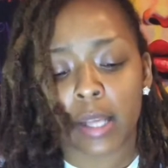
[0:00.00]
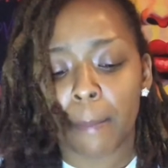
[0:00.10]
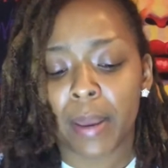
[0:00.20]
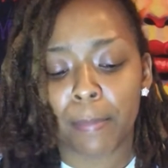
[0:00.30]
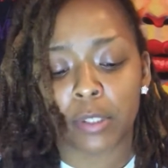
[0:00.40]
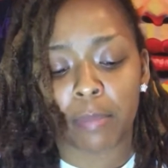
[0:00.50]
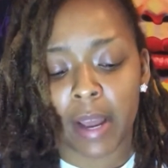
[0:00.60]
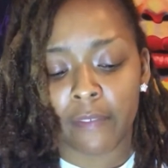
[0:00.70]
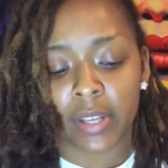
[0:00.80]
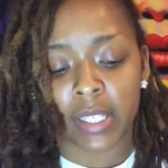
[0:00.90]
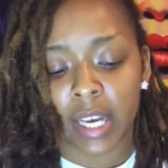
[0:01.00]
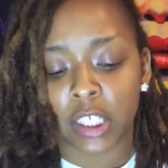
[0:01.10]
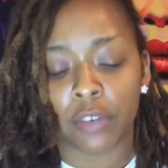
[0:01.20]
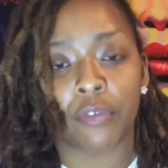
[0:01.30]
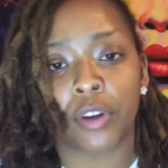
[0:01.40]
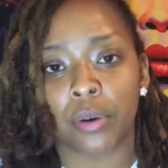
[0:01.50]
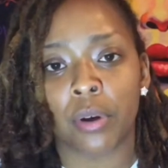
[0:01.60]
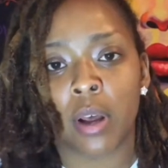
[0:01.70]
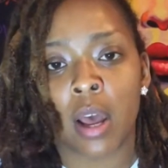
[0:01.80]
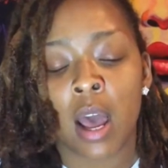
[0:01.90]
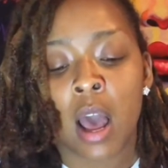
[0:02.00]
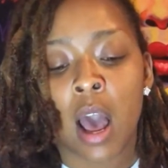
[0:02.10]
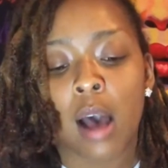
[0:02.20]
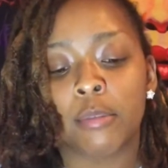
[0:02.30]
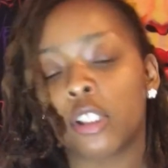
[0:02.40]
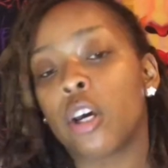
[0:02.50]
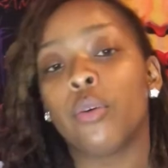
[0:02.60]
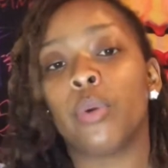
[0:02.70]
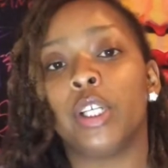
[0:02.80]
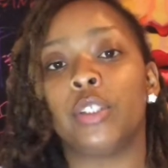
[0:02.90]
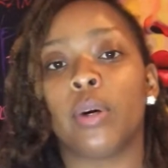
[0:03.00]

and people's manifestation for you. I'm just going to read you a